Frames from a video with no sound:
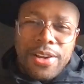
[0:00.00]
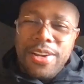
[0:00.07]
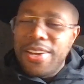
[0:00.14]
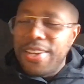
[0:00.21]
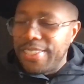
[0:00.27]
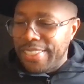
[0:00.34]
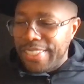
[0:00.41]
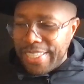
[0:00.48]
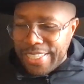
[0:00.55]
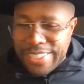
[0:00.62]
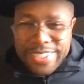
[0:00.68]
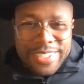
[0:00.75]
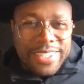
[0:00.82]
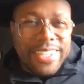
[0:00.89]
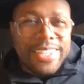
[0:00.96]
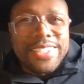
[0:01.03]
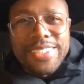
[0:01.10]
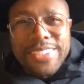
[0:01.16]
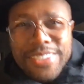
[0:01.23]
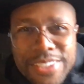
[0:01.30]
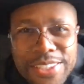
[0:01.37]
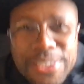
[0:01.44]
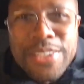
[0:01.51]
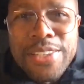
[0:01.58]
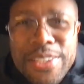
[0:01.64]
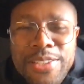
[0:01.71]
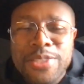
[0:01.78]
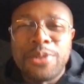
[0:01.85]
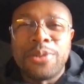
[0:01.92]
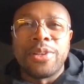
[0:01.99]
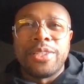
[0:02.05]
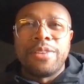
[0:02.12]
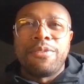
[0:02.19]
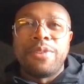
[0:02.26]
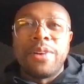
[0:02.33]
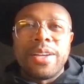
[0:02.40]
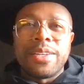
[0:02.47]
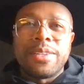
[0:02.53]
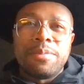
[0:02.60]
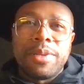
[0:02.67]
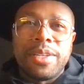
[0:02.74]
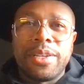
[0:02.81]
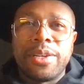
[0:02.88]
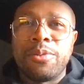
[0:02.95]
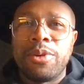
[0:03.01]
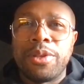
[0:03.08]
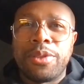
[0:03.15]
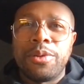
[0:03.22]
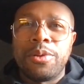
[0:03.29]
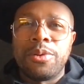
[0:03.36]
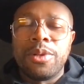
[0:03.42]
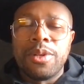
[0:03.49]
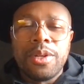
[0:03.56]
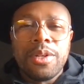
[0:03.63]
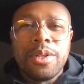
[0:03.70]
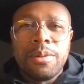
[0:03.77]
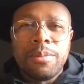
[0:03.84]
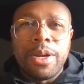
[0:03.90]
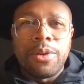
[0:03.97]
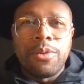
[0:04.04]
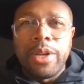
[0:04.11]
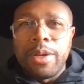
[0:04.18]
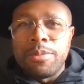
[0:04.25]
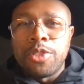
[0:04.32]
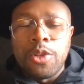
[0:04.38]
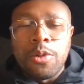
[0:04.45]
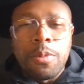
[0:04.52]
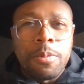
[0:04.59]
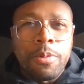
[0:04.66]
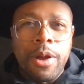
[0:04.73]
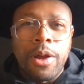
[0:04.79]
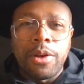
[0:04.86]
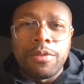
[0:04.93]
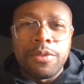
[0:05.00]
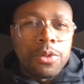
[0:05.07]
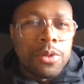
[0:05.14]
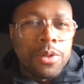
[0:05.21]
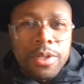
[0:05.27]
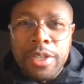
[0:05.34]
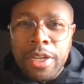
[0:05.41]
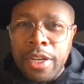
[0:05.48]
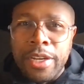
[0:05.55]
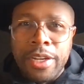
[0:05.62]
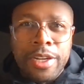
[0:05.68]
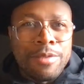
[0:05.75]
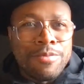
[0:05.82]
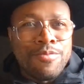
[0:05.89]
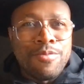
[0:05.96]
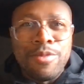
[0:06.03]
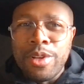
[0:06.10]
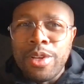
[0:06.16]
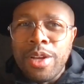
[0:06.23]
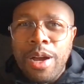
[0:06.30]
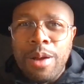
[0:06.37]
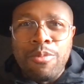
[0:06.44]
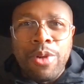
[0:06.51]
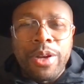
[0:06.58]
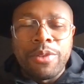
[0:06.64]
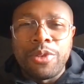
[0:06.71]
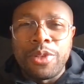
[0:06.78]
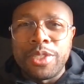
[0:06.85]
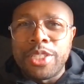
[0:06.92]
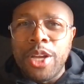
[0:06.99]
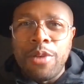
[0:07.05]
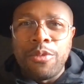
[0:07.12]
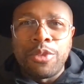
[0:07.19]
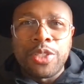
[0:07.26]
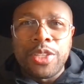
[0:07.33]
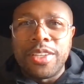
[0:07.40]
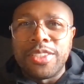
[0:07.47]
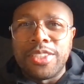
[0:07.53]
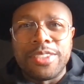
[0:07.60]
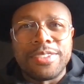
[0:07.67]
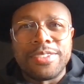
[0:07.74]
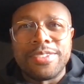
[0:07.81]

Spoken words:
Yes. So good to finally be here with you. By the way, I'm super proud of you, and I'm ready for this conversation.